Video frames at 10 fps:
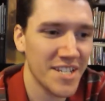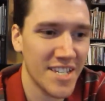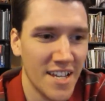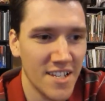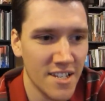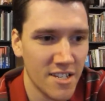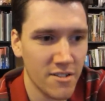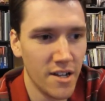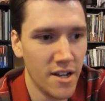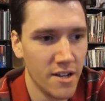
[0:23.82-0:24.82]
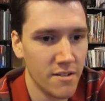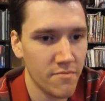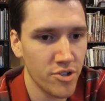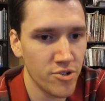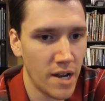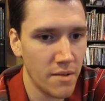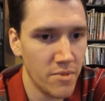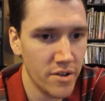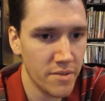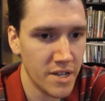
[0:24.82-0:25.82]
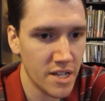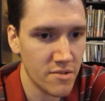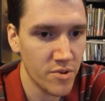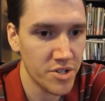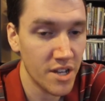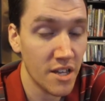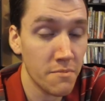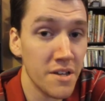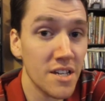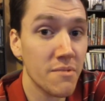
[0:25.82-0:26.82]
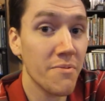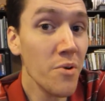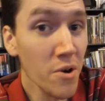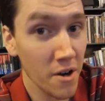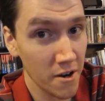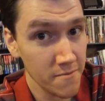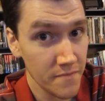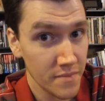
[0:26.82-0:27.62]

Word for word: we decided to put Dragon Ball on the PS4, so now the PS4